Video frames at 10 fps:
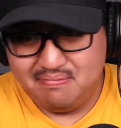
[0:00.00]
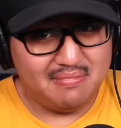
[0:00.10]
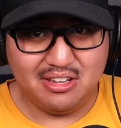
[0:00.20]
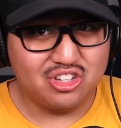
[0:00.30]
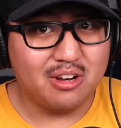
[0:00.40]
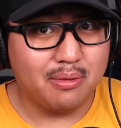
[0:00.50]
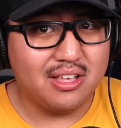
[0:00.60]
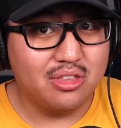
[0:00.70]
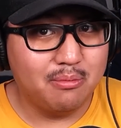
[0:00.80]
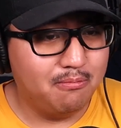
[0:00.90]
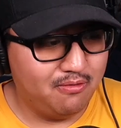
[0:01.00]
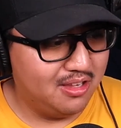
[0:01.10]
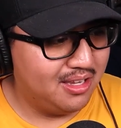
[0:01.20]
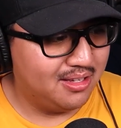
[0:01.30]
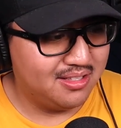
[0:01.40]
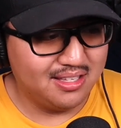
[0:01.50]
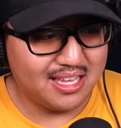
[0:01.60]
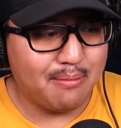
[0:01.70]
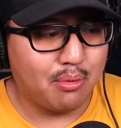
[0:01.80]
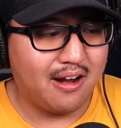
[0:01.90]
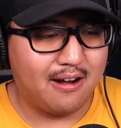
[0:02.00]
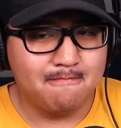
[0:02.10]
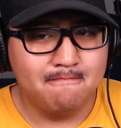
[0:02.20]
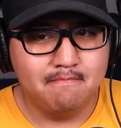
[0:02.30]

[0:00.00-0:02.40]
he should have played the game prior.